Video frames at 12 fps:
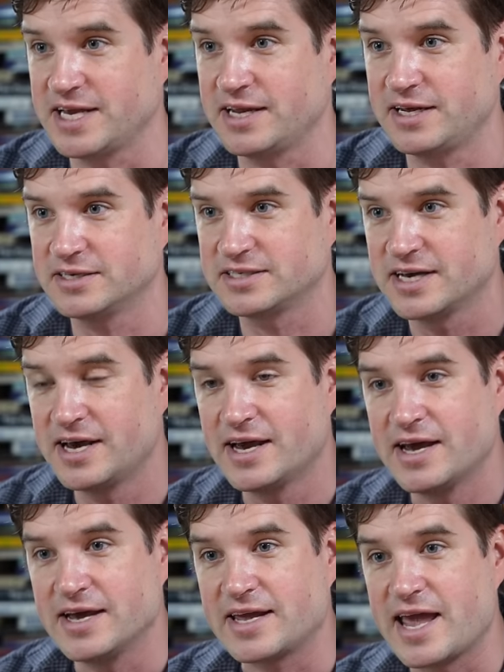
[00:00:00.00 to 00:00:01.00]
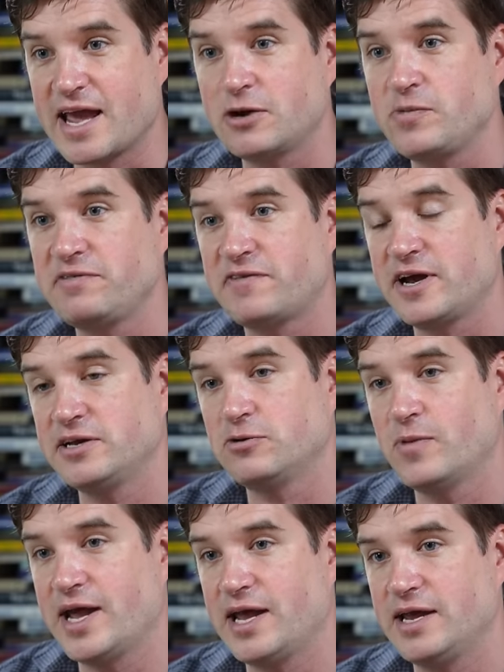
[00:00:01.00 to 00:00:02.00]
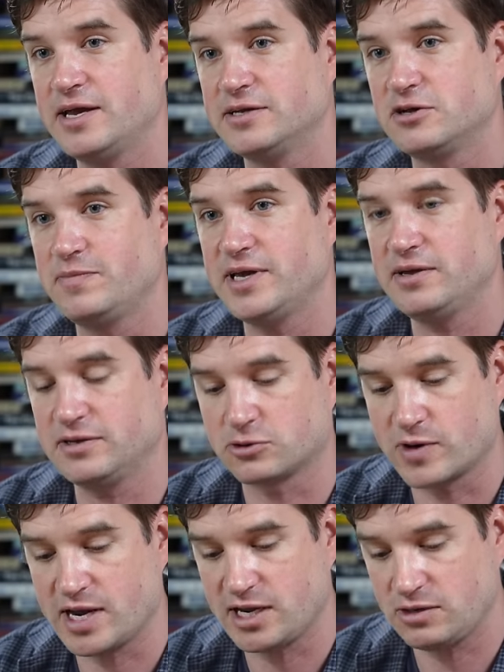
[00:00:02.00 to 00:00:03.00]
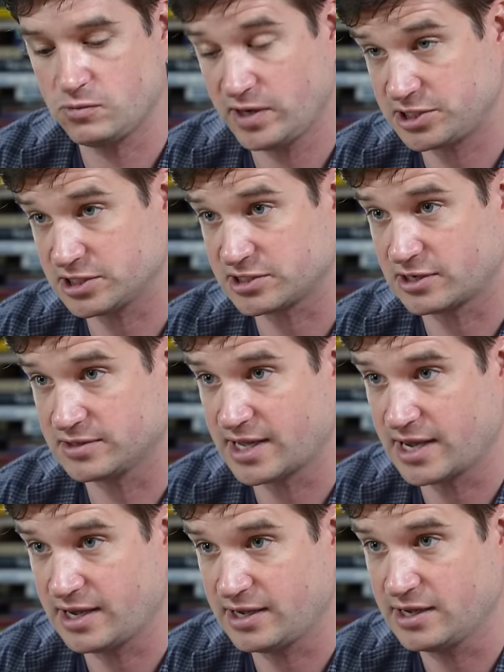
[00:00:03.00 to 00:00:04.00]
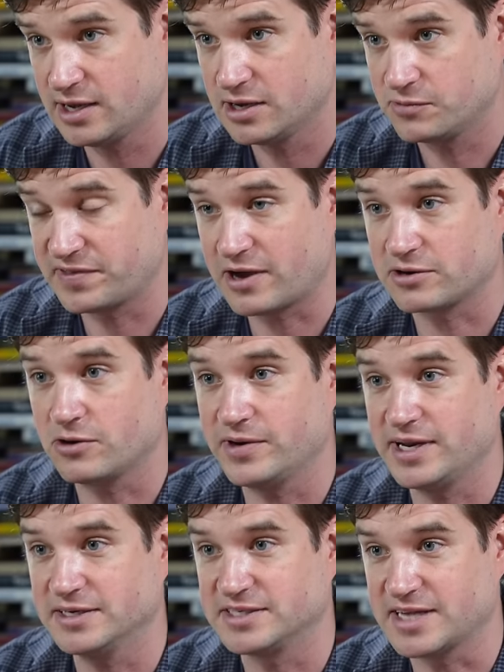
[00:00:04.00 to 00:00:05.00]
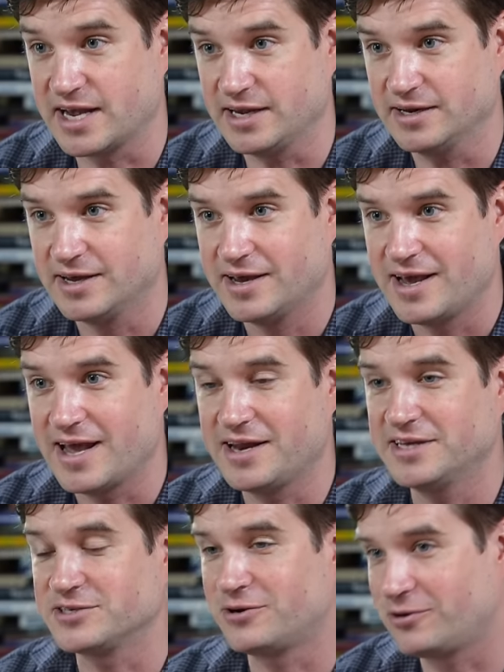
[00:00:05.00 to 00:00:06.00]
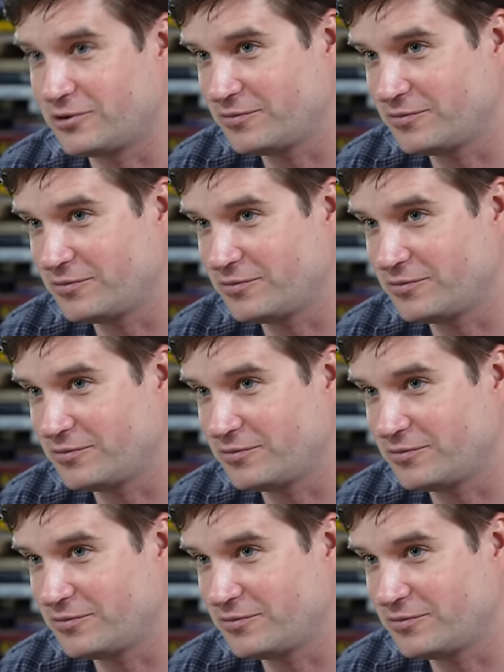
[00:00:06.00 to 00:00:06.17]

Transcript: It is can we find a way to be cranking widgets all day without going insane? And his whole